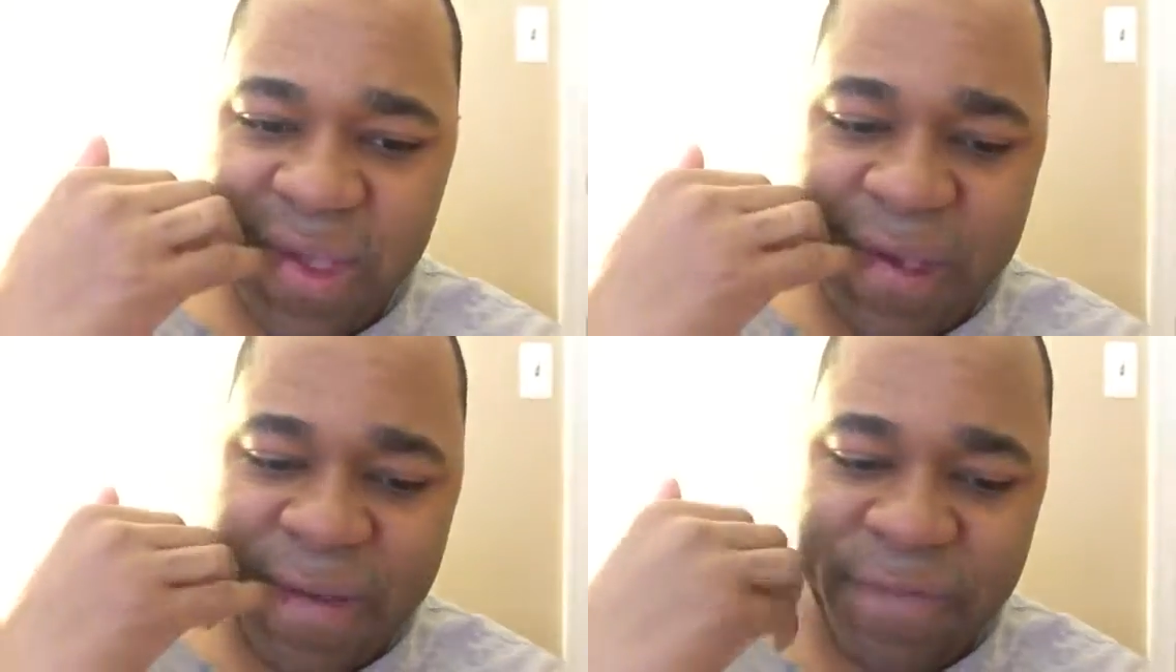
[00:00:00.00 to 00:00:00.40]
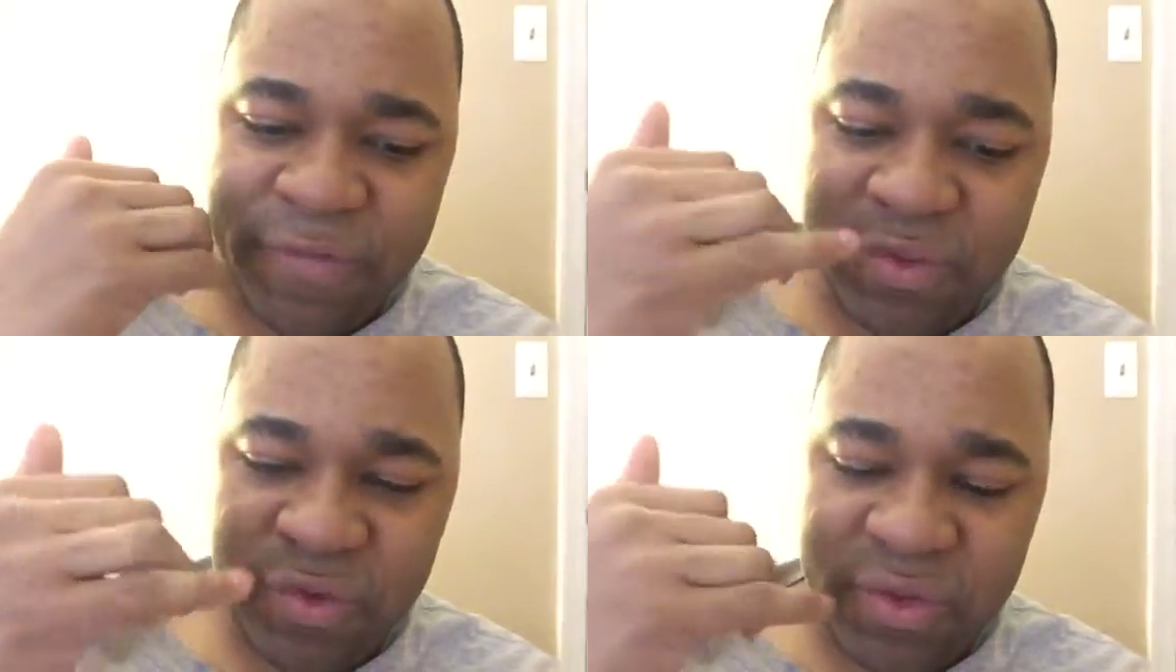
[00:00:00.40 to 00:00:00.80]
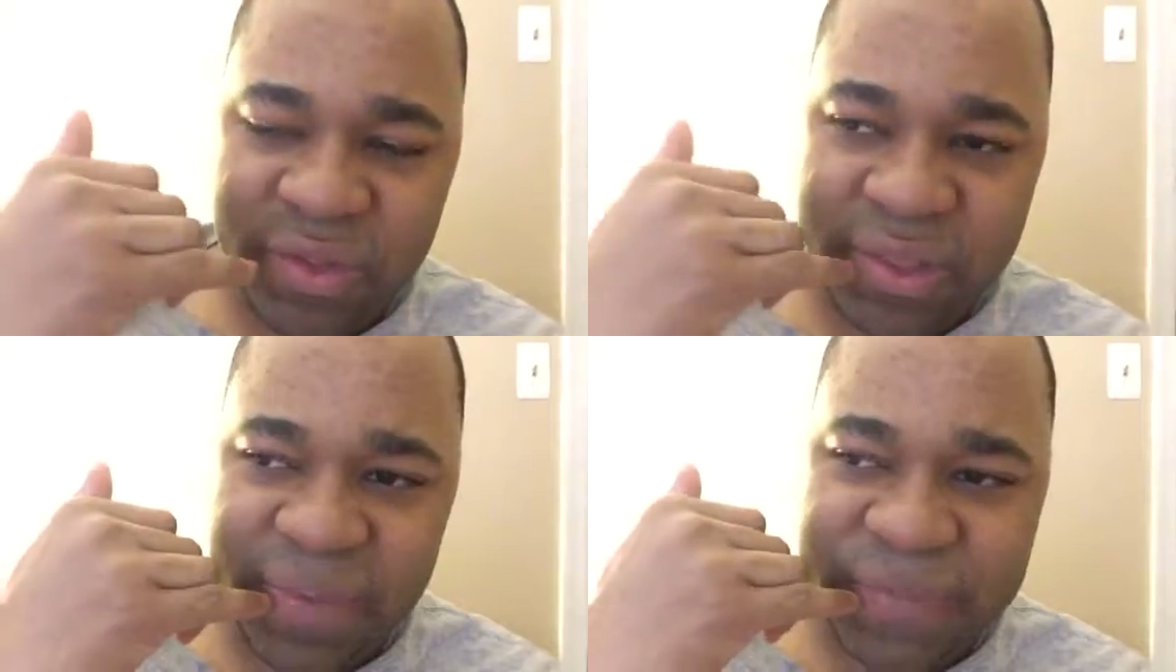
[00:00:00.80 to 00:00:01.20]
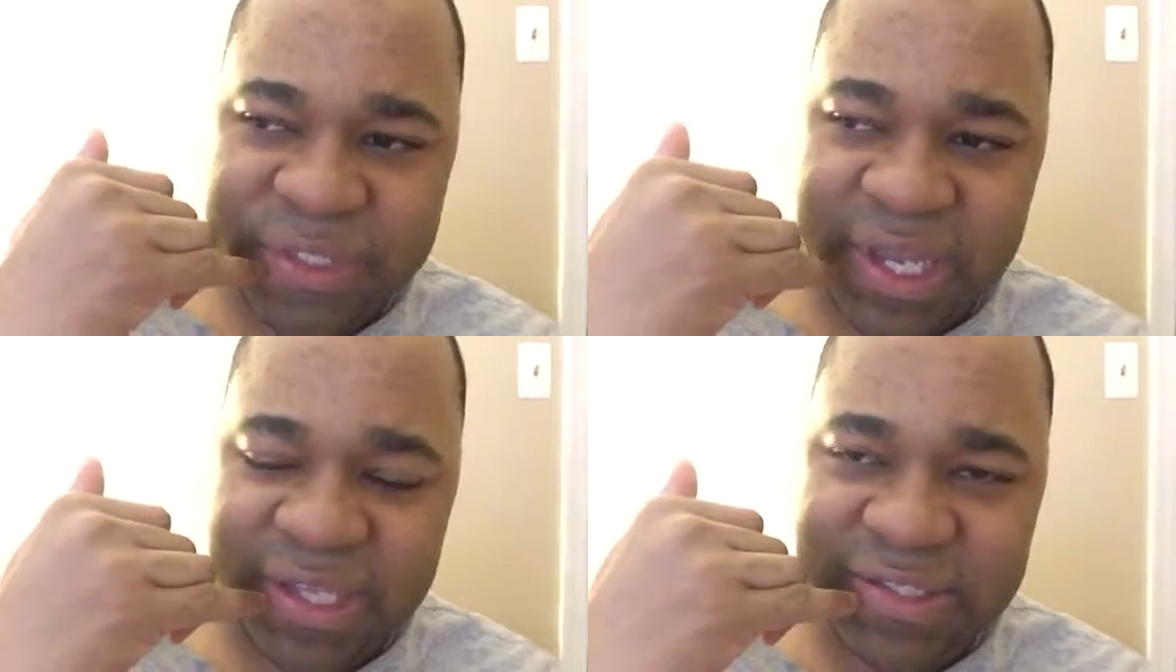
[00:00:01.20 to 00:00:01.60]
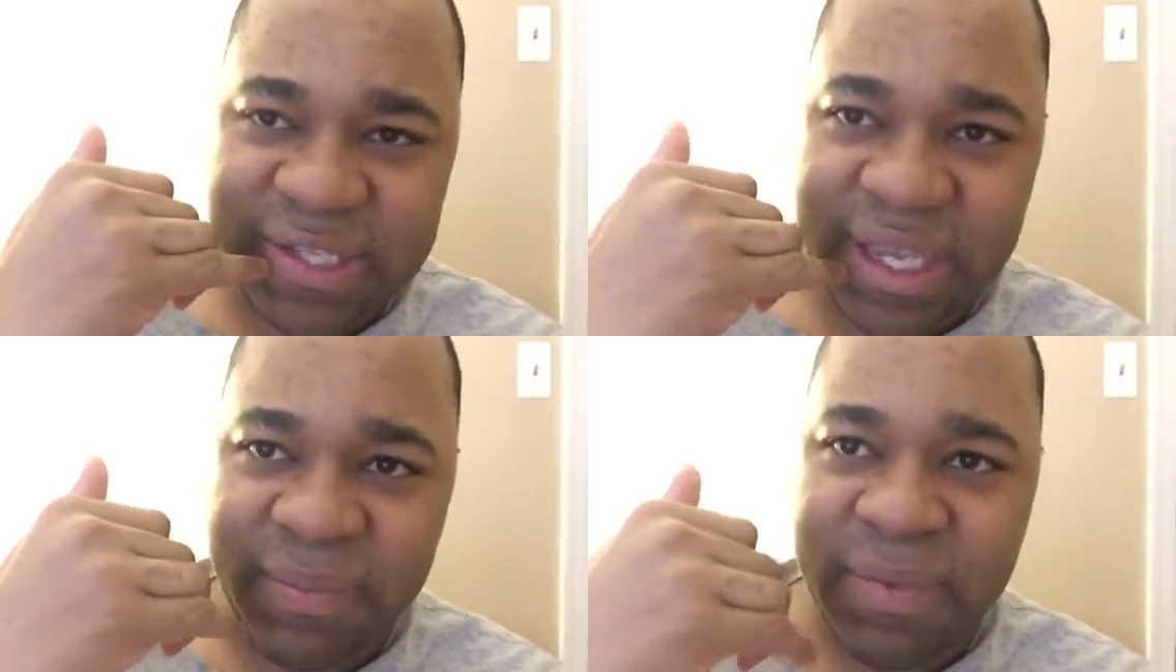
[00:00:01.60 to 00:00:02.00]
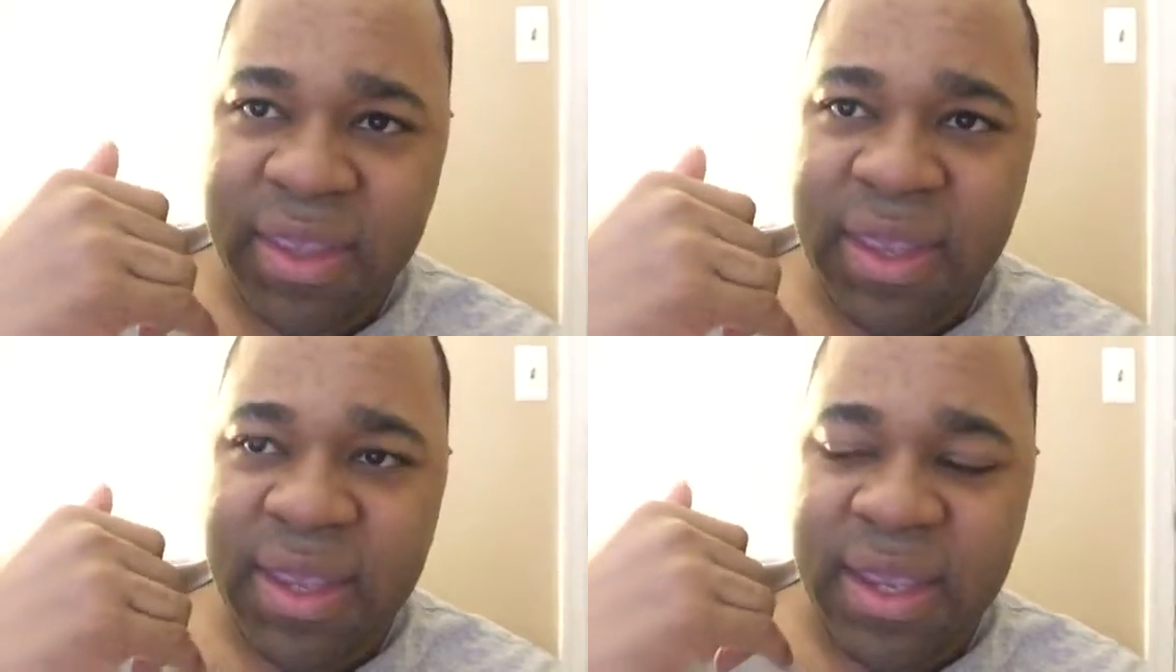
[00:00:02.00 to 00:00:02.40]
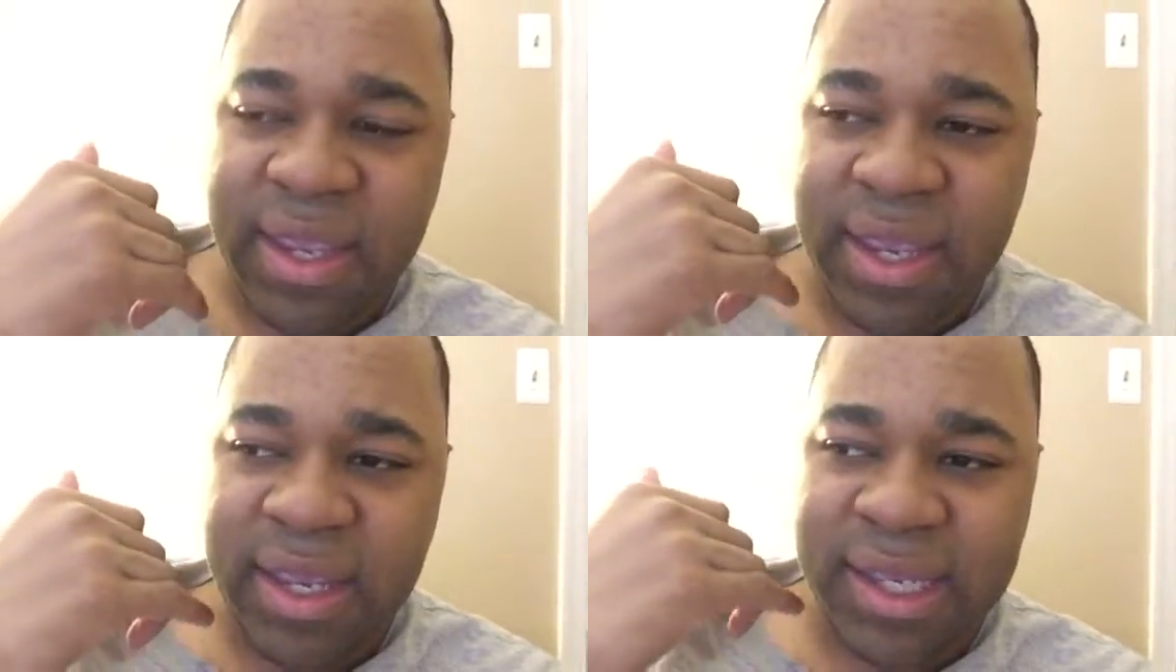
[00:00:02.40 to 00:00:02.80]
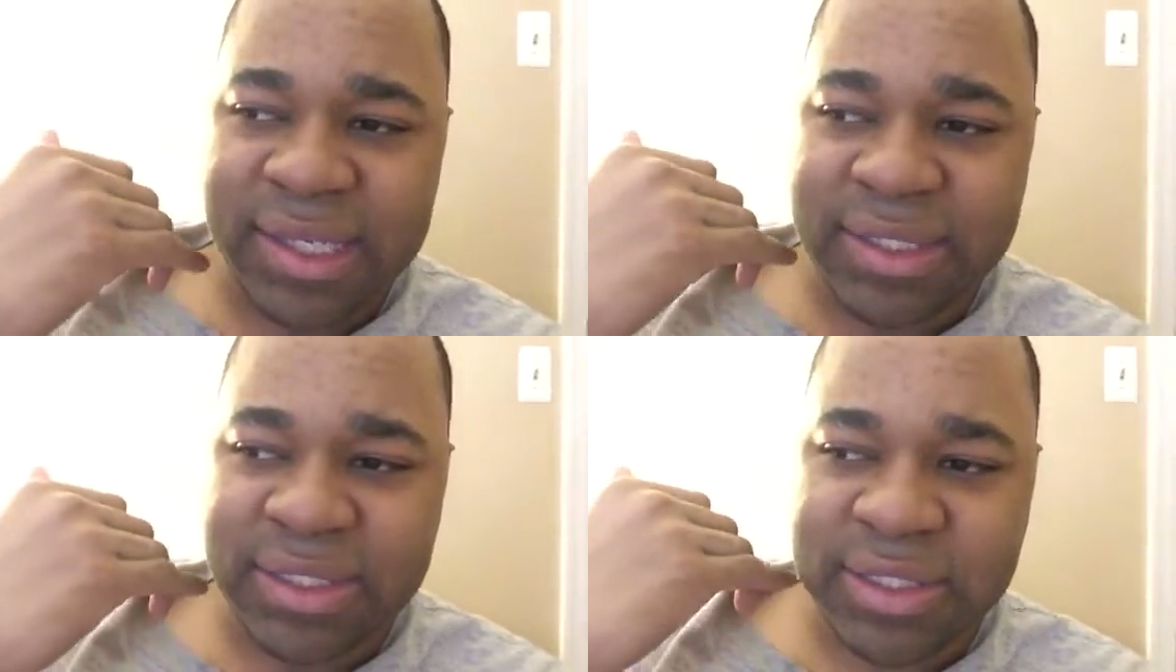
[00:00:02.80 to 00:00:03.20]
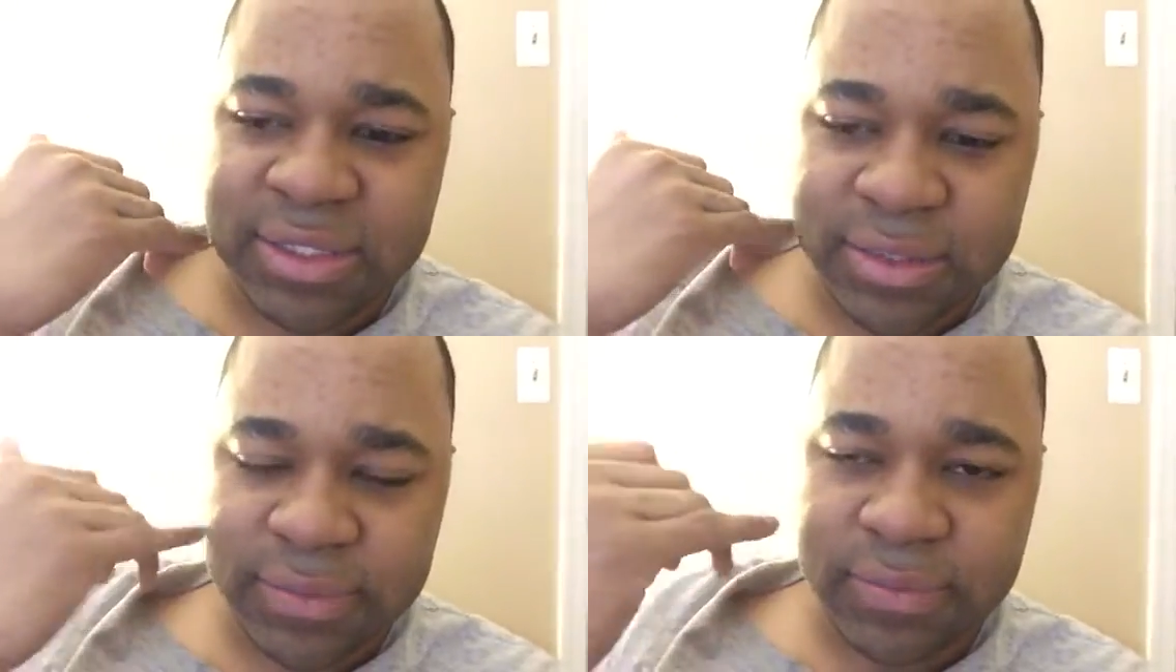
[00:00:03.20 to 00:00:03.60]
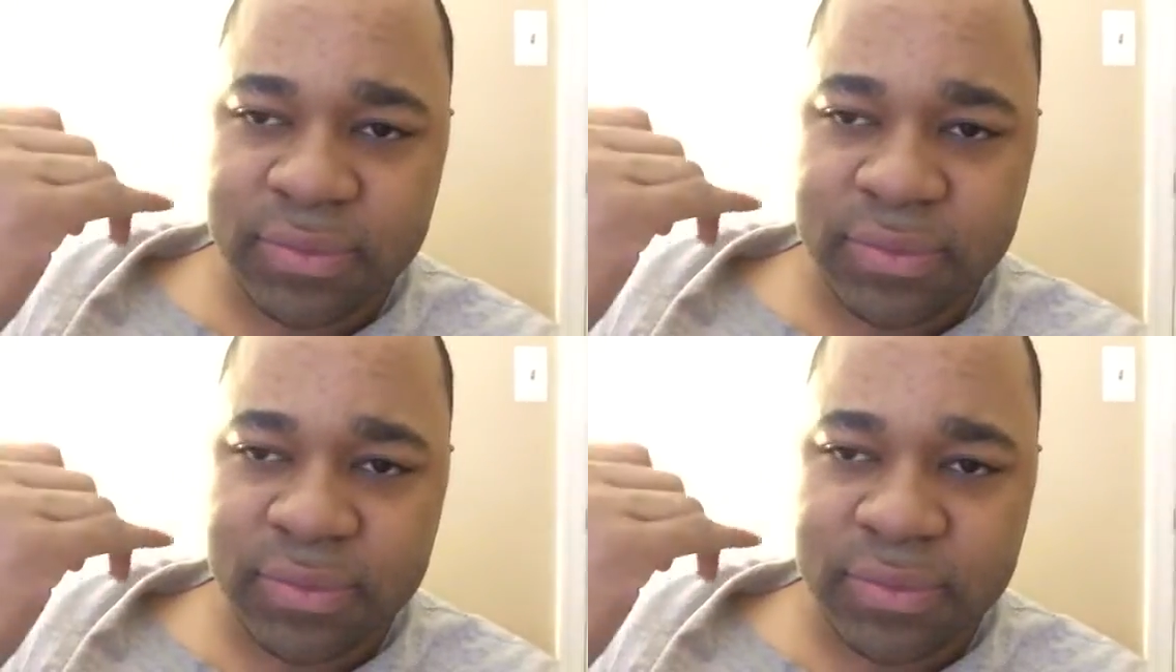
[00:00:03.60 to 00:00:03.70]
of doing the Olympus Coliseum is